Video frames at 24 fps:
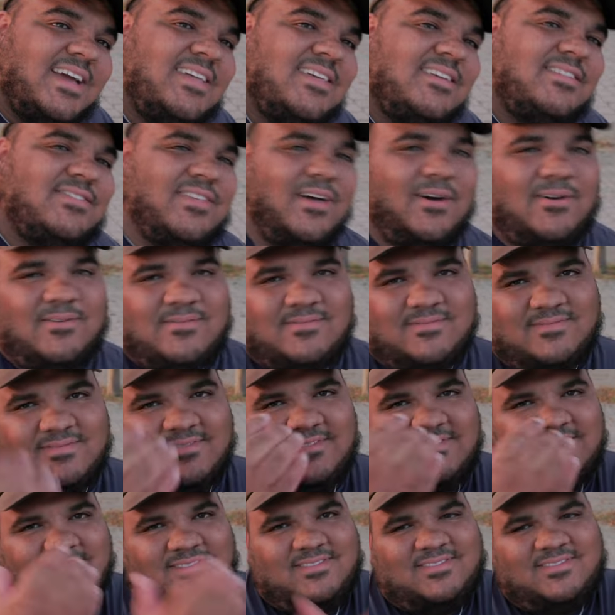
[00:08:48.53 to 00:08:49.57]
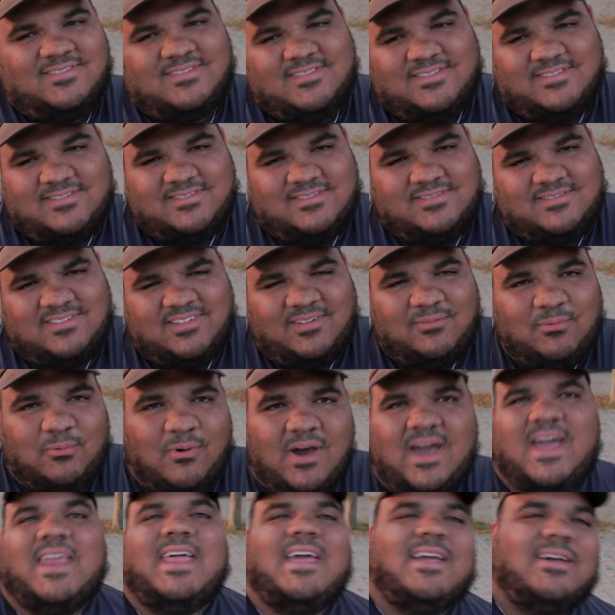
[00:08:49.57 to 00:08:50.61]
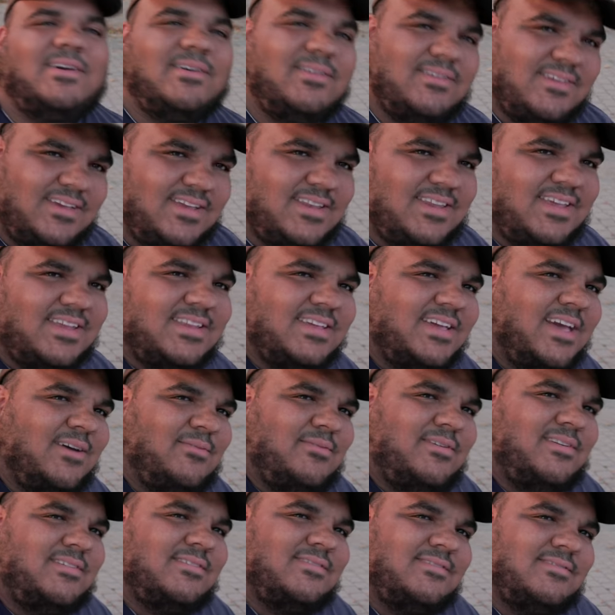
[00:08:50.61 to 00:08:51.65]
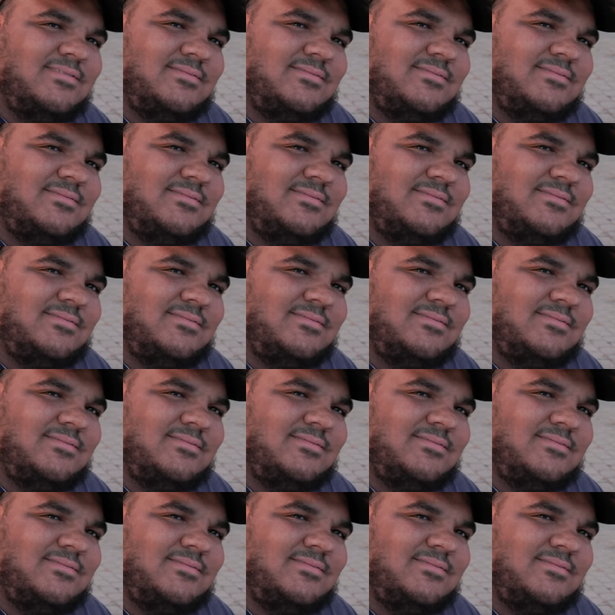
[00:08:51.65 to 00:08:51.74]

you this though. Wide angle, you need to get one.